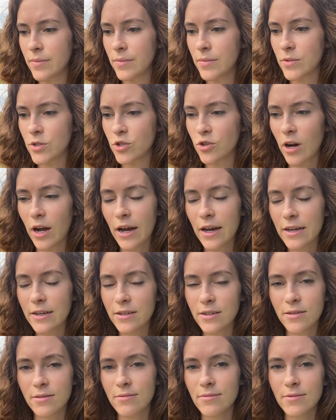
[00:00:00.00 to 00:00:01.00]

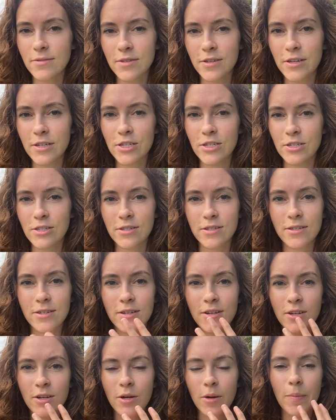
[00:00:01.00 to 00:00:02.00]
tried to just
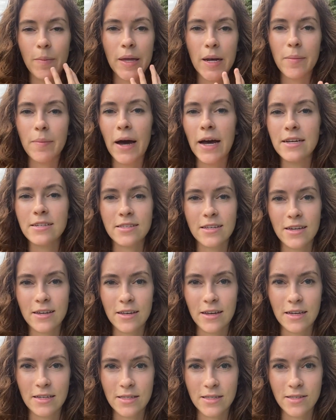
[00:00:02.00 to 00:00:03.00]
minimize it
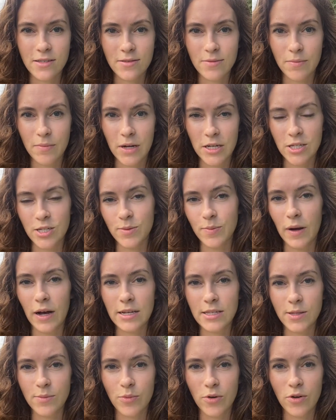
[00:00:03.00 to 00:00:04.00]
as much as
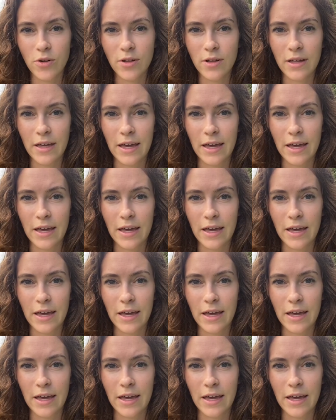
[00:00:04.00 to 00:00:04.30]
possible.